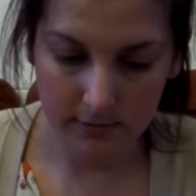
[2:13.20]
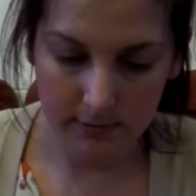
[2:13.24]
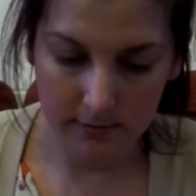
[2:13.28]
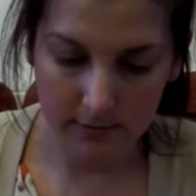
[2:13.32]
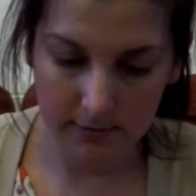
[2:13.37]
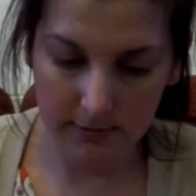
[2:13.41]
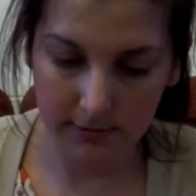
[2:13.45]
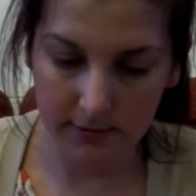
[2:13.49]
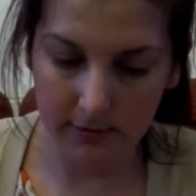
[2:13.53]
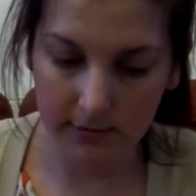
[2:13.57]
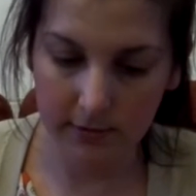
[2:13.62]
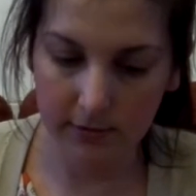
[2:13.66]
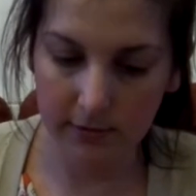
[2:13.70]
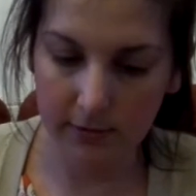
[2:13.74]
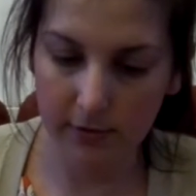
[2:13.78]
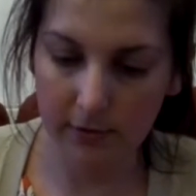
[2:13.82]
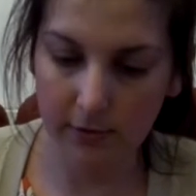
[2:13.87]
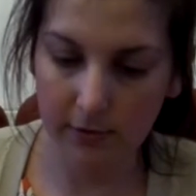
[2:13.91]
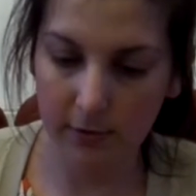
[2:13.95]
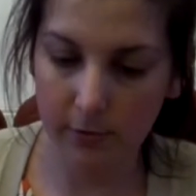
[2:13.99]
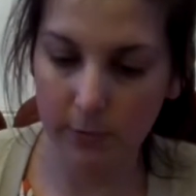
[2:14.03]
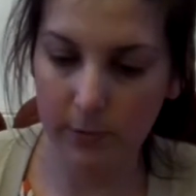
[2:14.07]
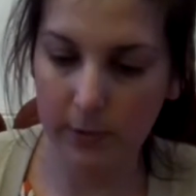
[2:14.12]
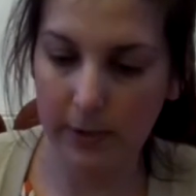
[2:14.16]
there's like
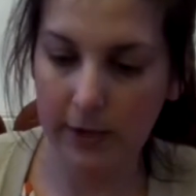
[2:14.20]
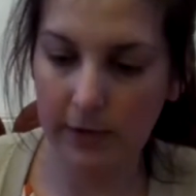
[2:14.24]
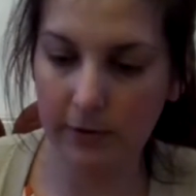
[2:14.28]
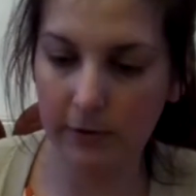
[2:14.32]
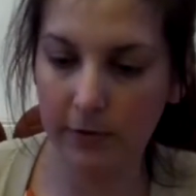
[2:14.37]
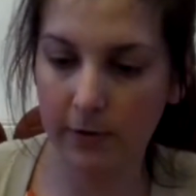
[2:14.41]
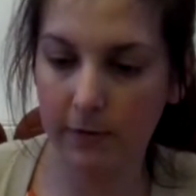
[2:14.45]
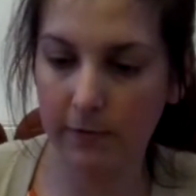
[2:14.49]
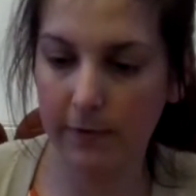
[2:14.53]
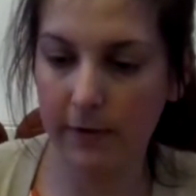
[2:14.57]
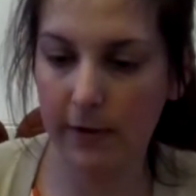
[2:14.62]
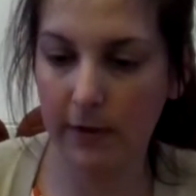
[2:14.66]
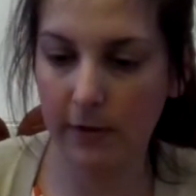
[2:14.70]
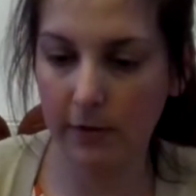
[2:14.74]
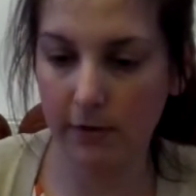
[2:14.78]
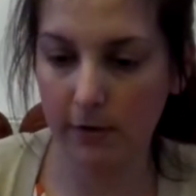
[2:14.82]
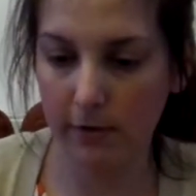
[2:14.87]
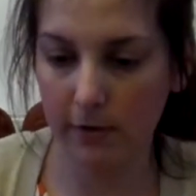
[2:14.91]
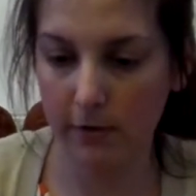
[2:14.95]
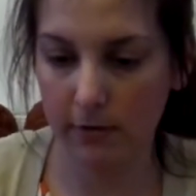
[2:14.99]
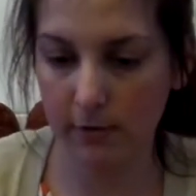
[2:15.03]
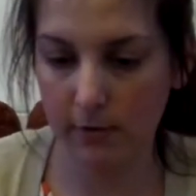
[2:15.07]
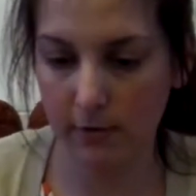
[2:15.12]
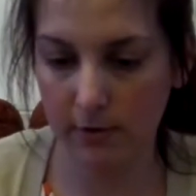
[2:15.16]
no wear on the
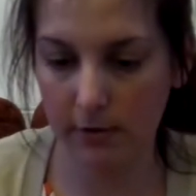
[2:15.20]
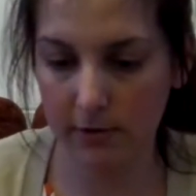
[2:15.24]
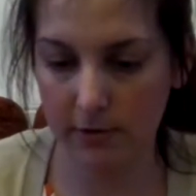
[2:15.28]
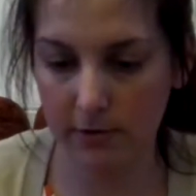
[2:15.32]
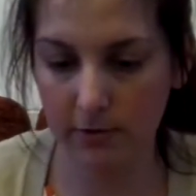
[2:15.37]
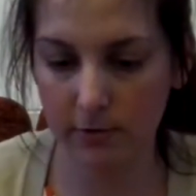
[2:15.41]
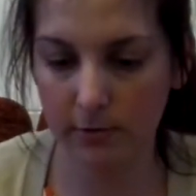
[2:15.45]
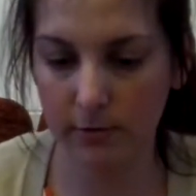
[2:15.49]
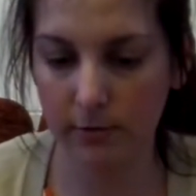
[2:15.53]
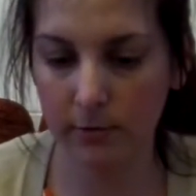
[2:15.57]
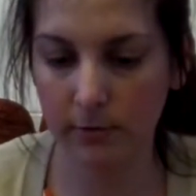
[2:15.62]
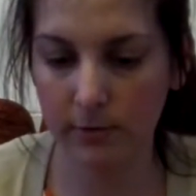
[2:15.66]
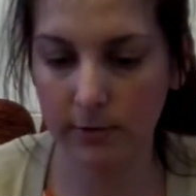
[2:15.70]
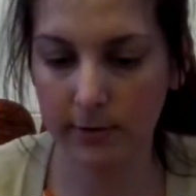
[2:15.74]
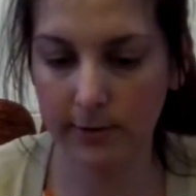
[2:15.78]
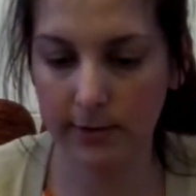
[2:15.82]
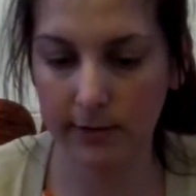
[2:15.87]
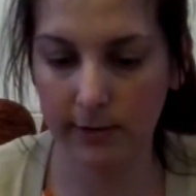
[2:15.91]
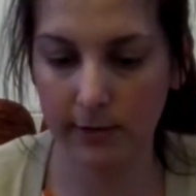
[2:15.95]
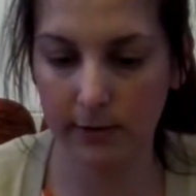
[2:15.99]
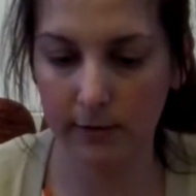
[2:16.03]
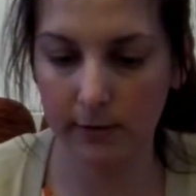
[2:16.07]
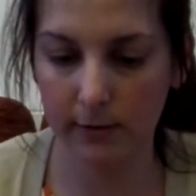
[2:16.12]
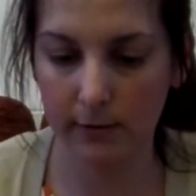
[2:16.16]
Velcro at all,
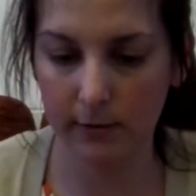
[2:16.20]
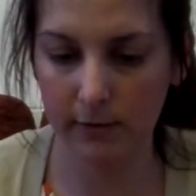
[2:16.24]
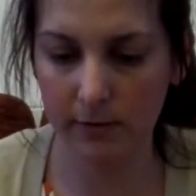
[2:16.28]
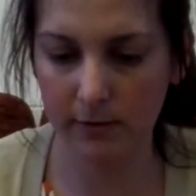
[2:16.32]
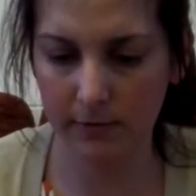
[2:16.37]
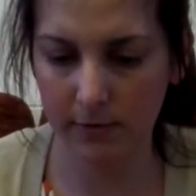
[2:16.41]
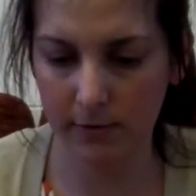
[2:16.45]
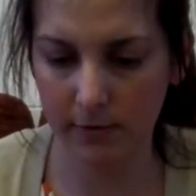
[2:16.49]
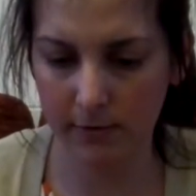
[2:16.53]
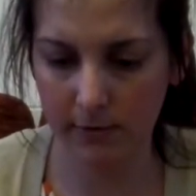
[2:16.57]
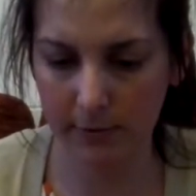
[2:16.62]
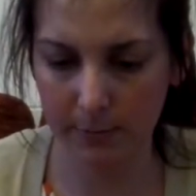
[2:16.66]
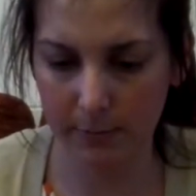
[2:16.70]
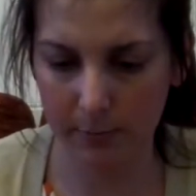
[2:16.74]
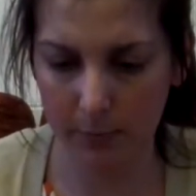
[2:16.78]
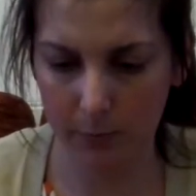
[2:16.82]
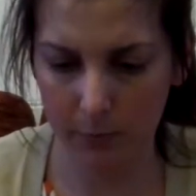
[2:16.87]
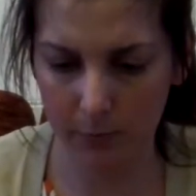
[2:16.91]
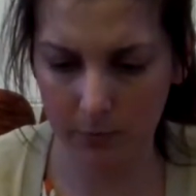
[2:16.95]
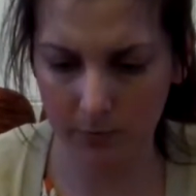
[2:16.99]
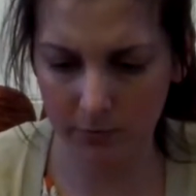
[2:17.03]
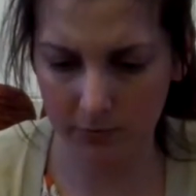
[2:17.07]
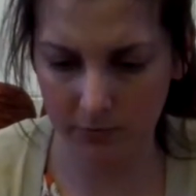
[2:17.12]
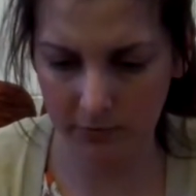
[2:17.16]
so I don't even know if it's
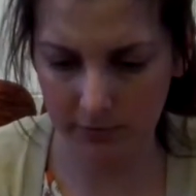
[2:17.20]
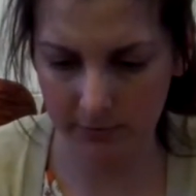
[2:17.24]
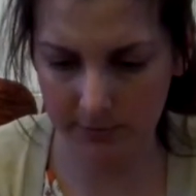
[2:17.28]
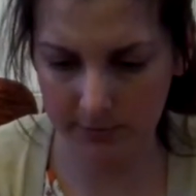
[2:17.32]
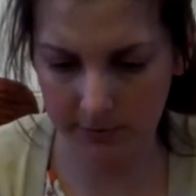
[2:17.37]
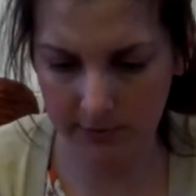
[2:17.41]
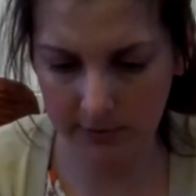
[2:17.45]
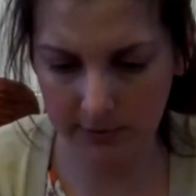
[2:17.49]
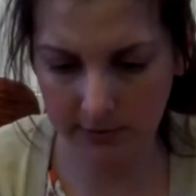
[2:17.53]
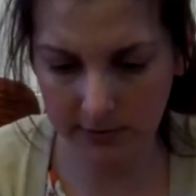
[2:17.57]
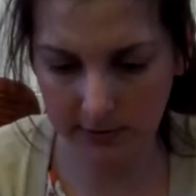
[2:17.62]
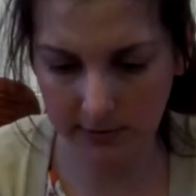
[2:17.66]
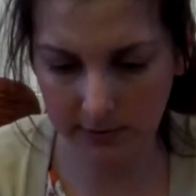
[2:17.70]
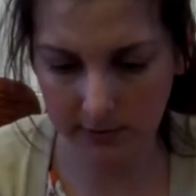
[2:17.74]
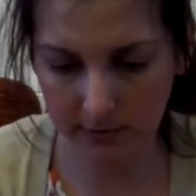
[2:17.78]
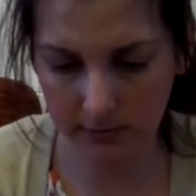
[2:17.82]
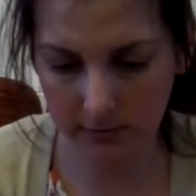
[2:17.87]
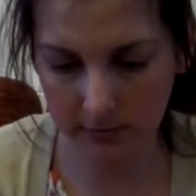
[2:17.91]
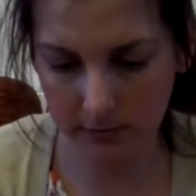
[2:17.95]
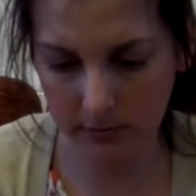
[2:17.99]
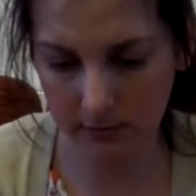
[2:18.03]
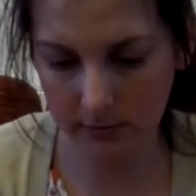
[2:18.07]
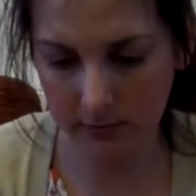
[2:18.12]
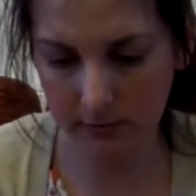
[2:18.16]
been worn, to be honest.
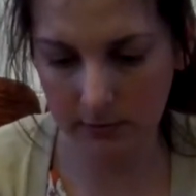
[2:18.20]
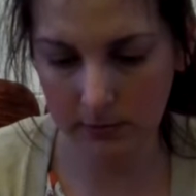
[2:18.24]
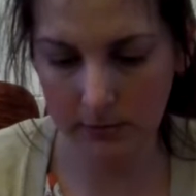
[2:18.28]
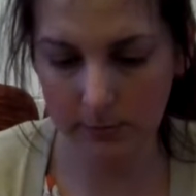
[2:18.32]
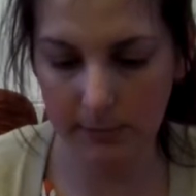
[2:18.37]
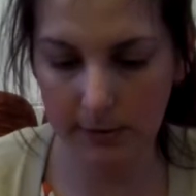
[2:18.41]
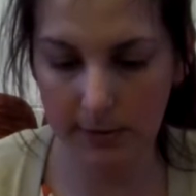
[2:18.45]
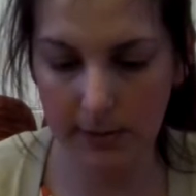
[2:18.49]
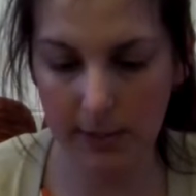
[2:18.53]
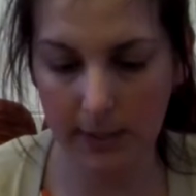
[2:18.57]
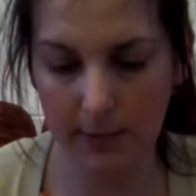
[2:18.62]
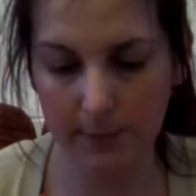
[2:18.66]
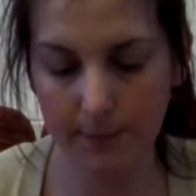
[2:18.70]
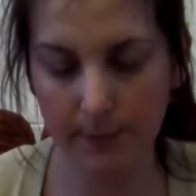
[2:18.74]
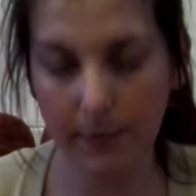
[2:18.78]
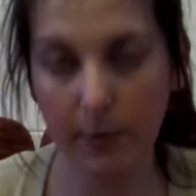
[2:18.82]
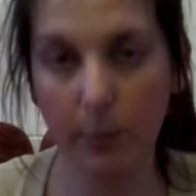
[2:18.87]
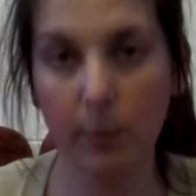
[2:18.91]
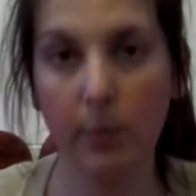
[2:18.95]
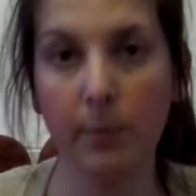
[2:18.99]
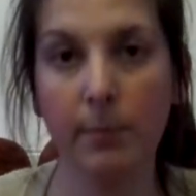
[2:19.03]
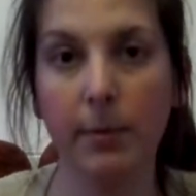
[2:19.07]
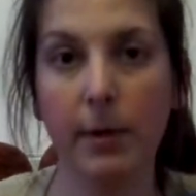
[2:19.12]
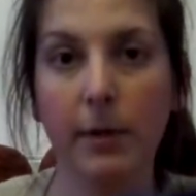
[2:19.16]
But yeah,
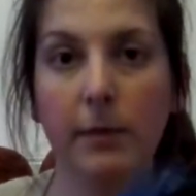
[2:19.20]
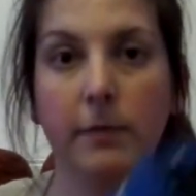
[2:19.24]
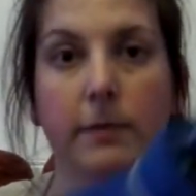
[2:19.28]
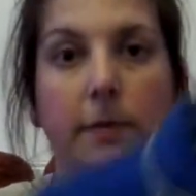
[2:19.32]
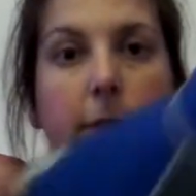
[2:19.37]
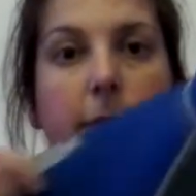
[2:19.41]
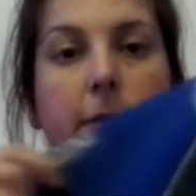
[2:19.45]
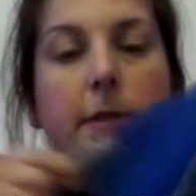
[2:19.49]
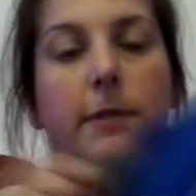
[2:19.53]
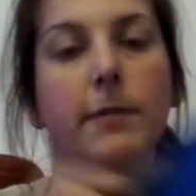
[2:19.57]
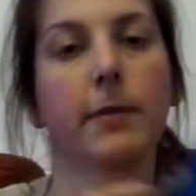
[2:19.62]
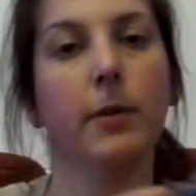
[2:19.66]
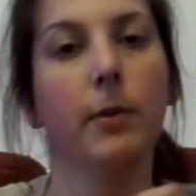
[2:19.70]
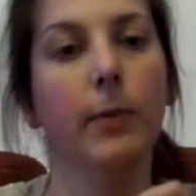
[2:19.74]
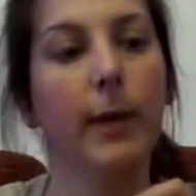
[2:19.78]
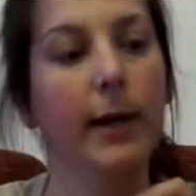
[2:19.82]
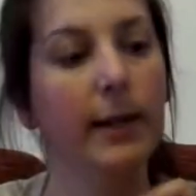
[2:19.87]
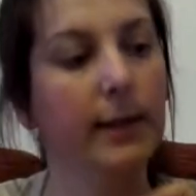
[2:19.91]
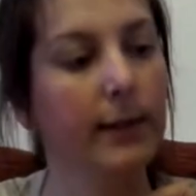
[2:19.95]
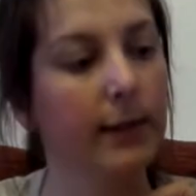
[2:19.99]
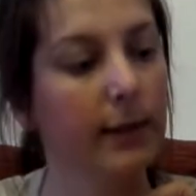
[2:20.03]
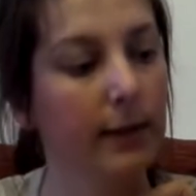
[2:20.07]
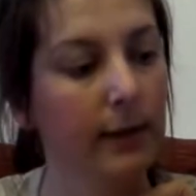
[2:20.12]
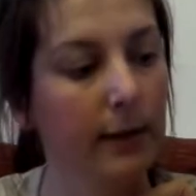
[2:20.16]
£1.50 for a
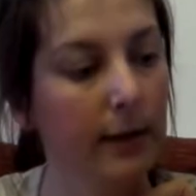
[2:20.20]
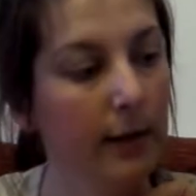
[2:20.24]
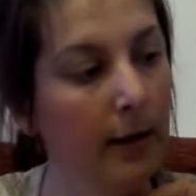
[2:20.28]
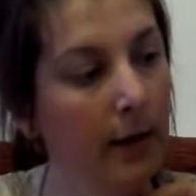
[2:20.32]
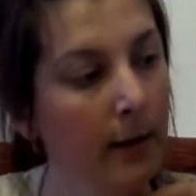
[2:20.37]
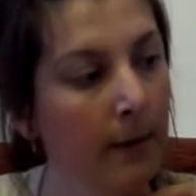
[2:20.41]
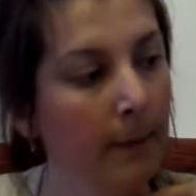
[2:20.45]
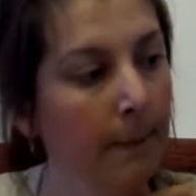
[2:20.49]
wetsuit.